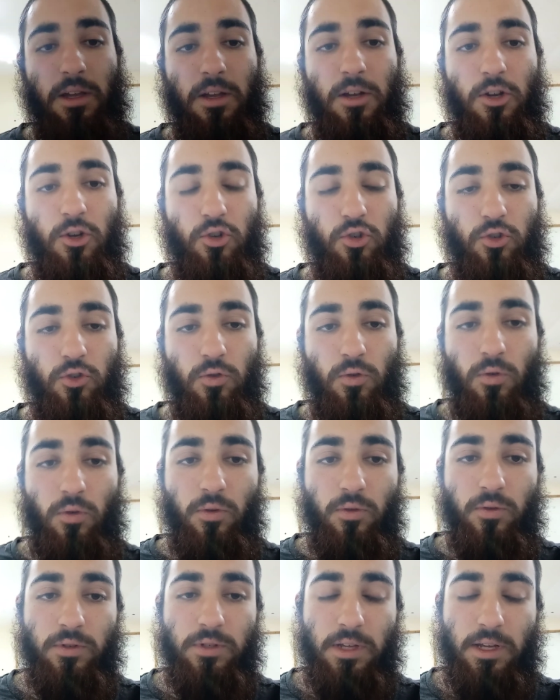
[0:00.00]

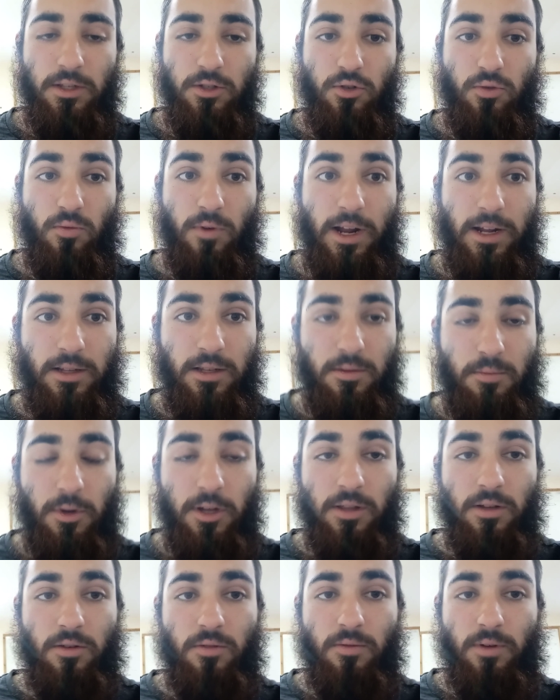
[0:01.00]
controlled and directed by
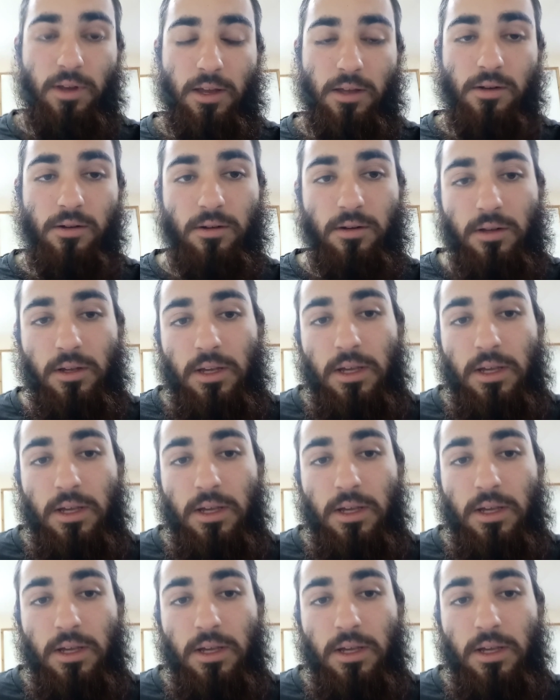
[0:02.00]
the Creator.